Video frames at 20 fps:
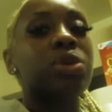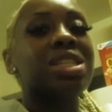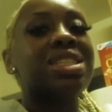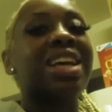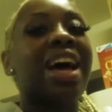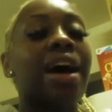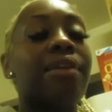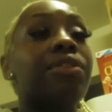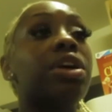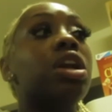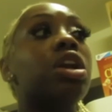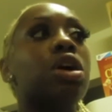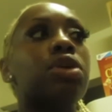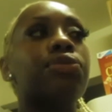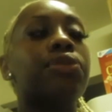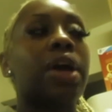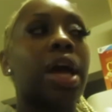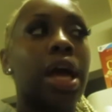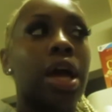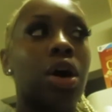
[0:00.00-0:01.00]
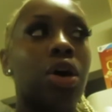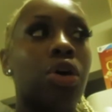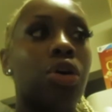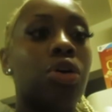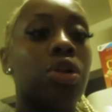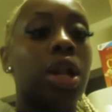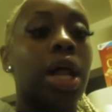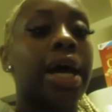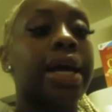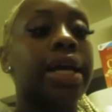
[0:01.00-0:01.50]
wanted to have enough kale.
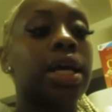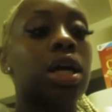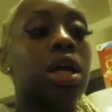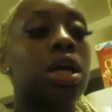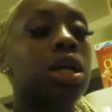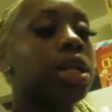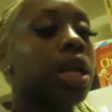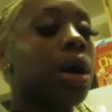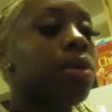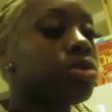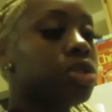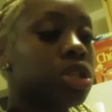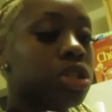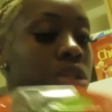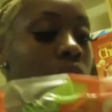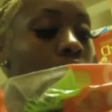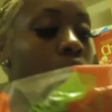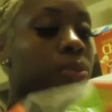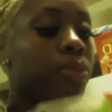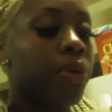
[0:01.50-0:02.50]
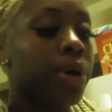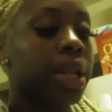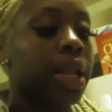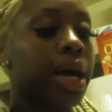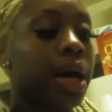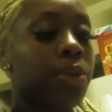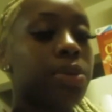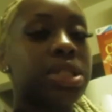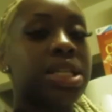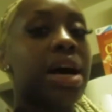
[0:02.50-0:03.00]
Like, that was just the whole point.
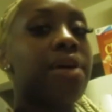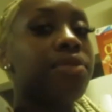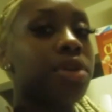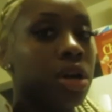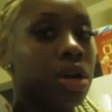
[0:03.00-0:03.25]
Like, I'm gonna have